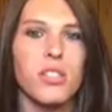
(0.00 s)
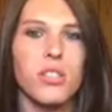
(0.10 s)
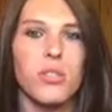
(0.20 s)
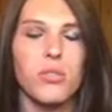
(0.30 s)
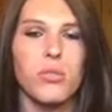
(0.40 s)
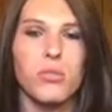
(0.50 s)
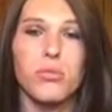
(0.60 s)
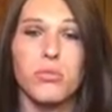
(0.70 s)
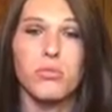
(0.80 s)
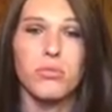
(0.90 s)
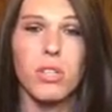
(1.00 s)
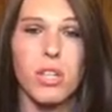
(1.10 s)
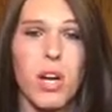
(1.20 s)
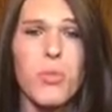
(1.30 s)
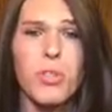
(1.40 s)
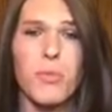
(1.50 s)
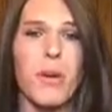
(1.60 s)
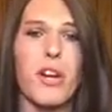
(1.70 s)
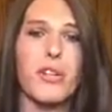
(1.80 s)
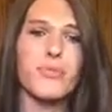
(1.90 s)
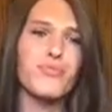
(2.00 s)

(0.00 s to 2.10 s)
to get along with you better